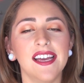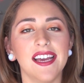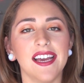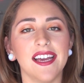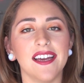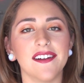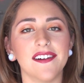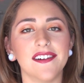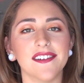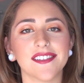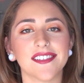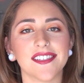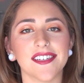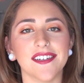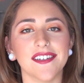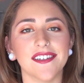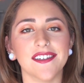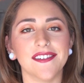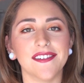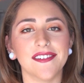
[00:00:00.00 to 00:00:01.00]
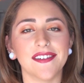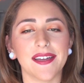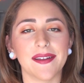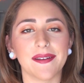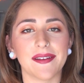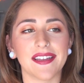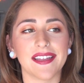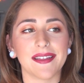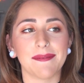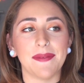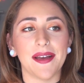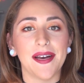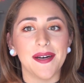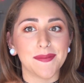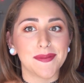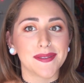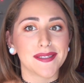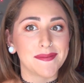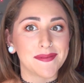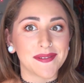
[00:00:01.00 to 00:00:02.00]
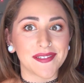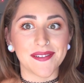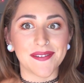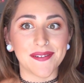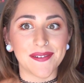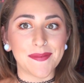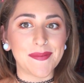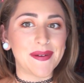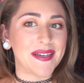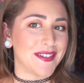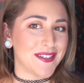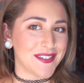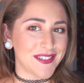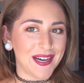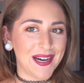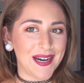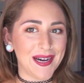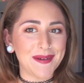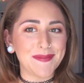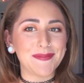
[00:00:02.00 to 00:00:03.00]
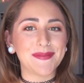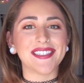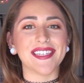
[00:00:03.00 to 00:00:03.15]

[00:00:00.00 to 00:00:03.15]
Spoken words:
and also it helps them do a better job.